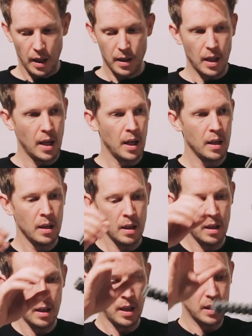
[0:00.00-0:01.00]
And then
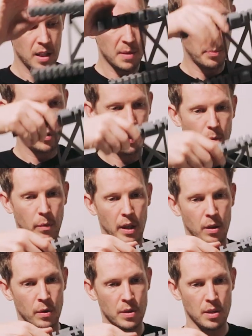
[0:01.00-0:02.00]
at this point we
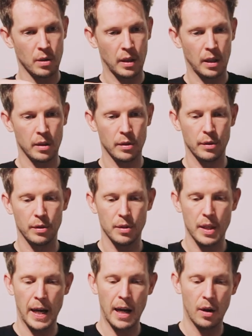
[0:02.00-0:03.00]
can also
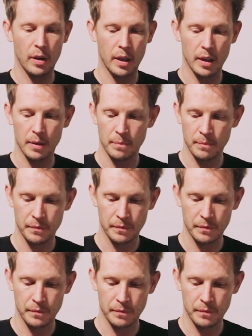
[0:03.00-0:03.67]
include our